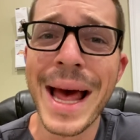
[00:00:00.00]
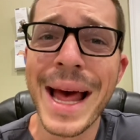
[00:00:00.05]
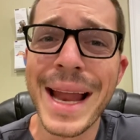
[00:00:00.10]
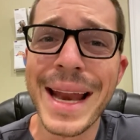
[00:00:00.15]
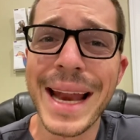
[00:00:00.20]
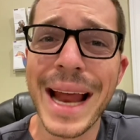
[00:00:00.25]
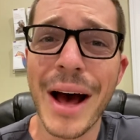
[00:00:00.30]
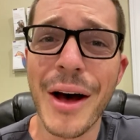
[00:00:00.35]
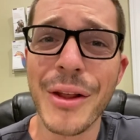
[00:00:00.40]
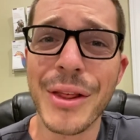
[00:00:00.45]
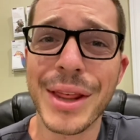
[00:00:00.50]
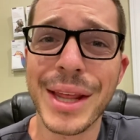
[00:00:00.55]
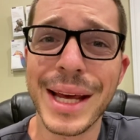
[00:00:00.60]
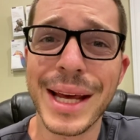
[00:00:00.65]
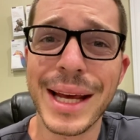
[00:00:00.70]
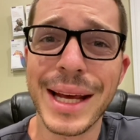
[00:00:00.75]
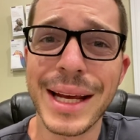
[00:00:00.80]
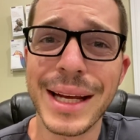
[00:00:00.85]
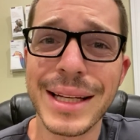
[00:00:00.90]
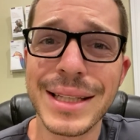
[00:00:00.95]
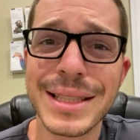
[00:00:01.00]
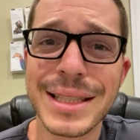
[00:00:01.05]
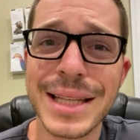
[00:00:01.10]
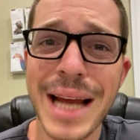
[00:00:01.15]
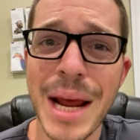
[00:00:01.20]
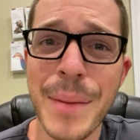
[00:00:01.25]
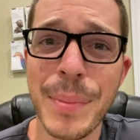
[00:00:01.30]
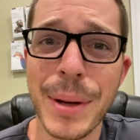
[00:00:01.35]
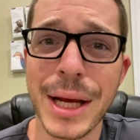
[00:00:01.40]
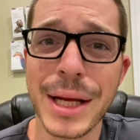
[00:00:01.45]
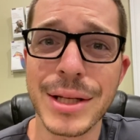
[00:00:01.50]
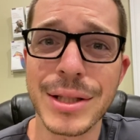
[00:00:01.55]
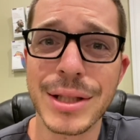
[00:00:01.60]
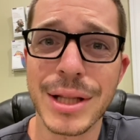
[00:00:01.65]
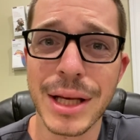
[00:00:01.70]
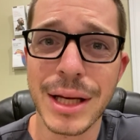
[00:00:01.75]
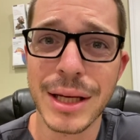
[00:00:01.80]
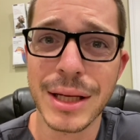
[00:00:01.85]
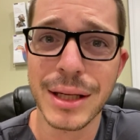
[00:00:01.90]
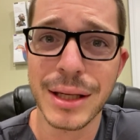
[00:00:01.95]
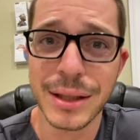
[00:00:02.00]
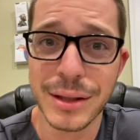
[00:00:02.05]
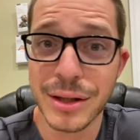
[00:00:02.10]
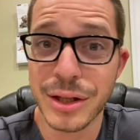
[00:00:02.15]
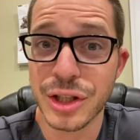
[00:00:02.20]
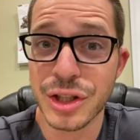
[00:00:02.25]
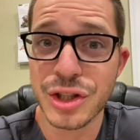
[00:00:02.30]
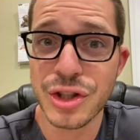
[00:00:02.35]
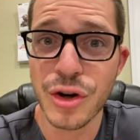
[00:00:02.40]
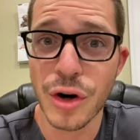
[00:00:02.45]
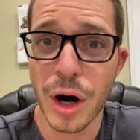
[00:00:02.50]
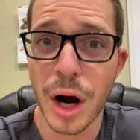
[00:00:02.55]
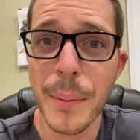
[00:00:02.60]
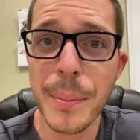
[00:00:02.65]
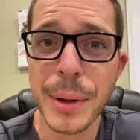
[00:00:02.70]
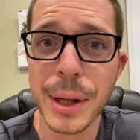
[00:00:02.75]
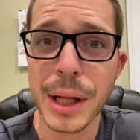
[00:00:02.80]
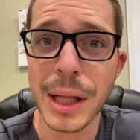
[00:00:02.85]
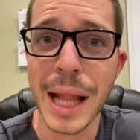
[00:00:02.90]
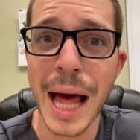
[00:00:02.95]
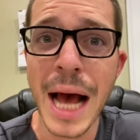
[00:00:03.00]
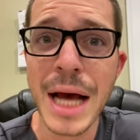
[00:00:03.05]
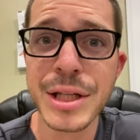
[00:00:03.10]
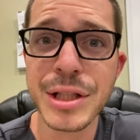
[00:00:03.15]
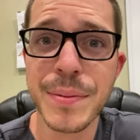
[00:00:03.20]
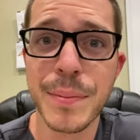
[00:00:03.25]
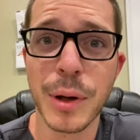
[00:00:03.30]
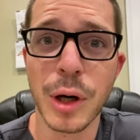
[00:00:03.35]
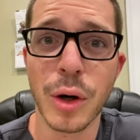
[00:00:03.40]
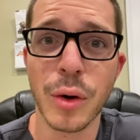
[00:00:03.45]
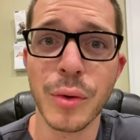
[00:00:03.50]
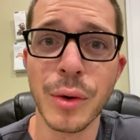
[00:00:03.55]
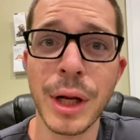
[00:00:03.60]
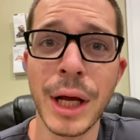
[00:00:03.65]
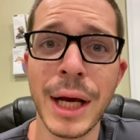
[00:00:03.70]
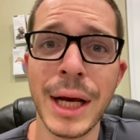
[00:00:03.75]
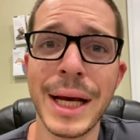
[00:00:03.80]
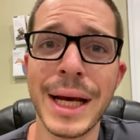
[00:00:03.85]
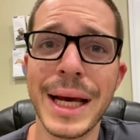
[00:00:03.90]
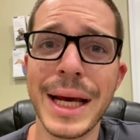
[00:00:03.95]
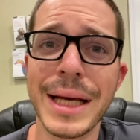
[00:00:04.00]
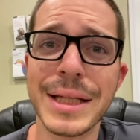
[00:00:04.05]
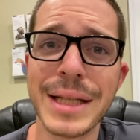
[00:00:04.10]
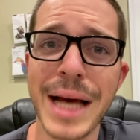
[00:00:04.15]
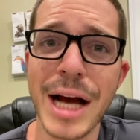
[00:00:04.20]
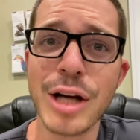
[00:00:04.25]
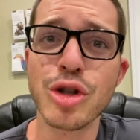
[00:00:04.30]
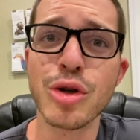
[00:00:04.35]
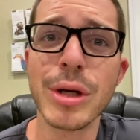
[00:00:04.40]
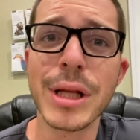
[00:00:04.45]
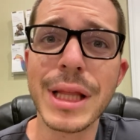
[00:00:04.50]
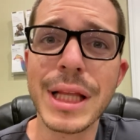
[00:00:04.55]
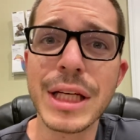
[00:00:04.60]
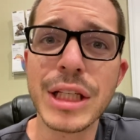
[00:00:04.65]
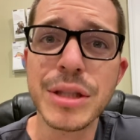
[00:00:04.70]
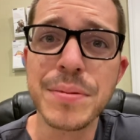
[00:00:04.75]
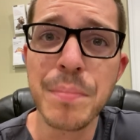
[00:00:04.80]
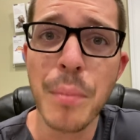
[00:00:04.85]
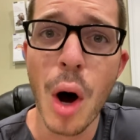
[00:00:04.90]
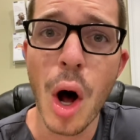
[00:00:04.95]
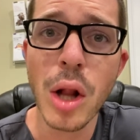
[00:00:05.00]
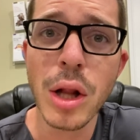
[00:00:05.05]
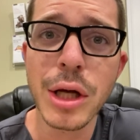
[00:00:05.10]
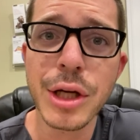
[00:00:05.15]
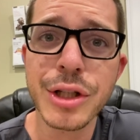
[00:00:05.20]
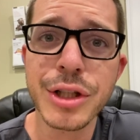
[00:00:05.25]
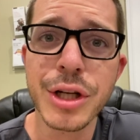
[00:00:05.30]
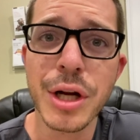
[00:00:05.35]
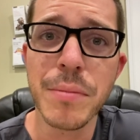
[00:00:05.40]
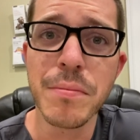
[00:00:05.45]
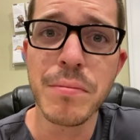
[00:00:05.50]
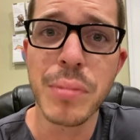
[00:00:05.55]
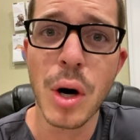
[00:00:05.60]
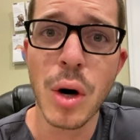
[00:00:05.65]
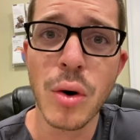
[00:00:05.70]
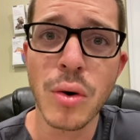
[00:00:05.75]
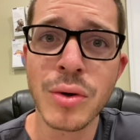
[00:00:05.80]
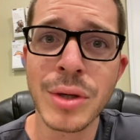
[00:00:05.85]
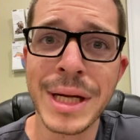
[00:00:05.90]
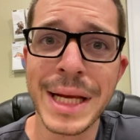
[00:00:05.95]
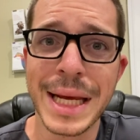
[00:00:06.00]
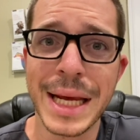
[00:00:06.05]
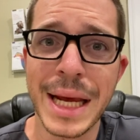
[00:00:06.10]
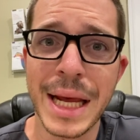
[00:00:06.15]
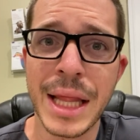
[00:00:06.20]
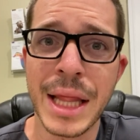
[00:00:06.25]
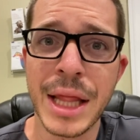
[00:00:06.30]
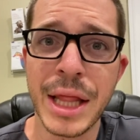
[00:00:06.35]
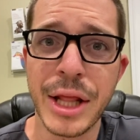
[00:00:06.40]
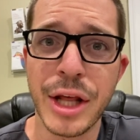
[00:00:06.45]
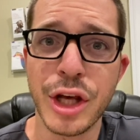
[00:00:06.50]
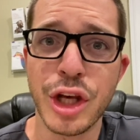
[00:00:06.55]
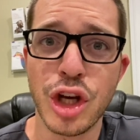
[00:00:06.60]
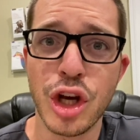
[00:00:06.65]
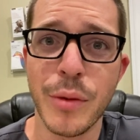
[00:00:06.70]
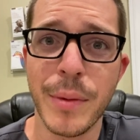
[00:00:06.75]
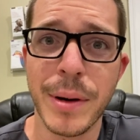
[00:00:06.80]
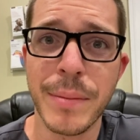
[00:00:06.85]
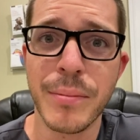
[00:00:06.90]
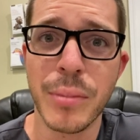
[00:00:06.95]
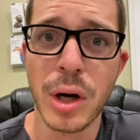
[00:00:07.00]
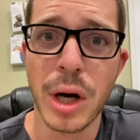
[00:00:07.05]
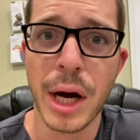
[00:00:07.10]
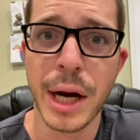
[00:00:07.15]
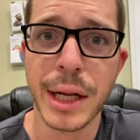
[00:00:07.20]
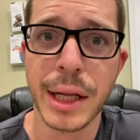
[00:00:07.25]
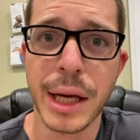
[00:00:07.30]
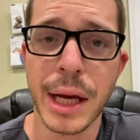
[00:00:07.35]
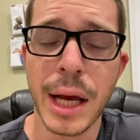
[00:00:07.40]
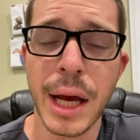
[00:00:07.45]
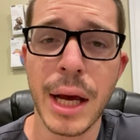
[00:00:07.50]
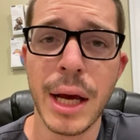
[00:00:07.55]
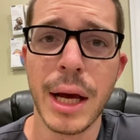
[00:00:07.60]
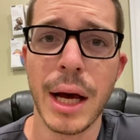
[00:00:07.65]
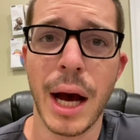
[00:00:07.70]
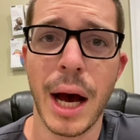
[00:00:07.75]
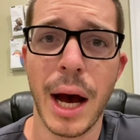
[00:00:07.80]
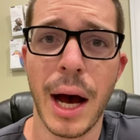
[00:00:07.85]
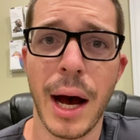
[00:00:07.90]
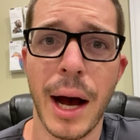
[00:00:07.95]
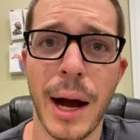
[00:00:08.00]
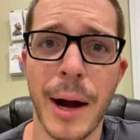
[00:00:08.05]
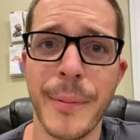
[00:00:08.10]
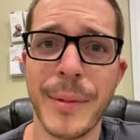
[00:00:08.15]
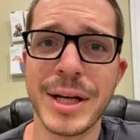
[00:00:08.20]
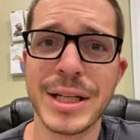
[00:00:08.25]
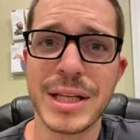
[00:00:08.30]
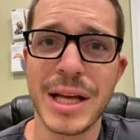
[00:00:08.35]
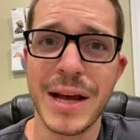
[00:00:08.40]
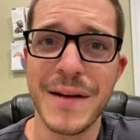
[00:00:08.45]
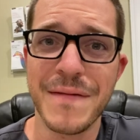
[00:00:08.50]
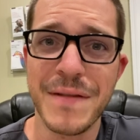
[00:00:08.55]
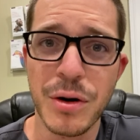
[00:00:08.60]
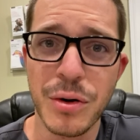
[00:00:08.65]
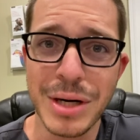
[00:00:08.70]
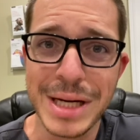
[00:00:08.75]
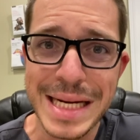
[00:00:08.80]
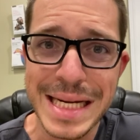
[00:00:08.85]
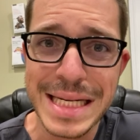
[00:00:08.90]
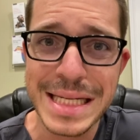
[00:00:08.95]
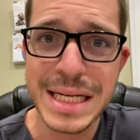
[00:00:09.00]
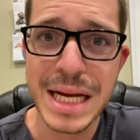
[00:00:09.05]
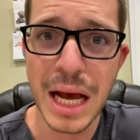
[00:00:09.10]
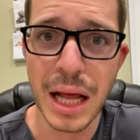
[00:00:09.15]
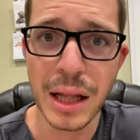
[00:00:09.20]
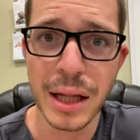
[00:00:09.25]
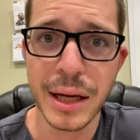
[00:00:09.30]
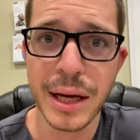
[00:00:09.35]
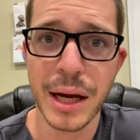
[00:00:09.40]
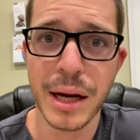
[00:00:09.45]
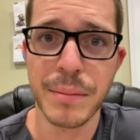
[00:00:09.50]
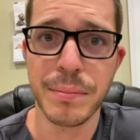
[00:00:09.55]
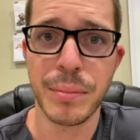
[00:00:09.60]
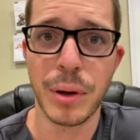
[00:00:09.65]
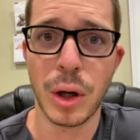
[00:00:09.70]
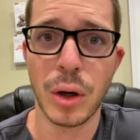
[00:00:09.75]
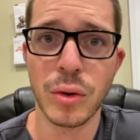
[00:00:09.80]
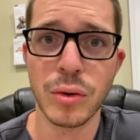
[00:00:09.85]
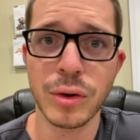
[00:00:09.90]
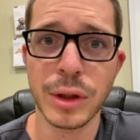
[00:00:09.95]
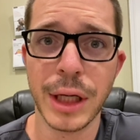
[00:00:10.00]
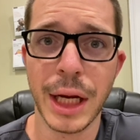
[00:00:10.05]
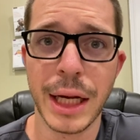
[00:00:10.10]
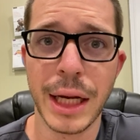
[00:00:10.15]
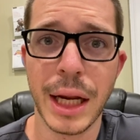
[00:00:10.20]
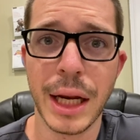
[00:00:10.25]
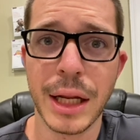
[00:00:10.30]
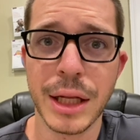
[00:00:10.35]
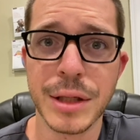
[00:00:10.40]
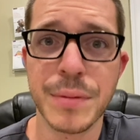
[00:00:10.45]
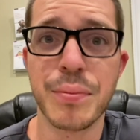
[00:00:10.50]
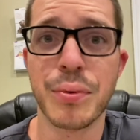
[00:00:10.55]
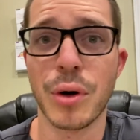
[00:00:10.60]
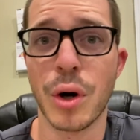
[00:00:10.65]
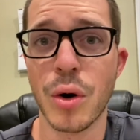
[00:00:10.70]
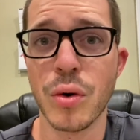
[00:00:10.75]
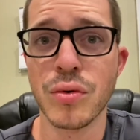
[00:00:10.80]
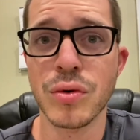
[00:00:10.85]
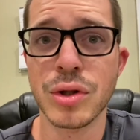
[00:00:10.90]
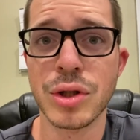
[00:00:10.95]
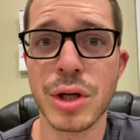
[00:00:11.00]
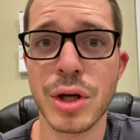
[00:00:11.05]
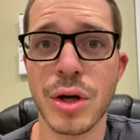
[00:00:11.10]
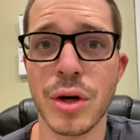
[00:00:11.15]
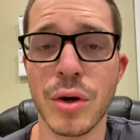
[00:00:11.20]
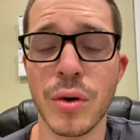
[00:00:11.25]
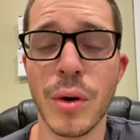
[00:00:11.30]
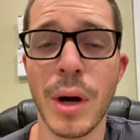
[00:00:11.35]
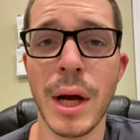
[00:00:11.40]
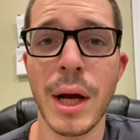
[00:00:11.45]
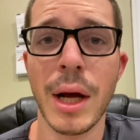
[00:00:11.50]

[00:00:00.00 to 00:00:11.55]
Now, the stapes, the stirrup, the last bone, is actually the smallest bone in the human body. It's a very delicate bone, and it is prone to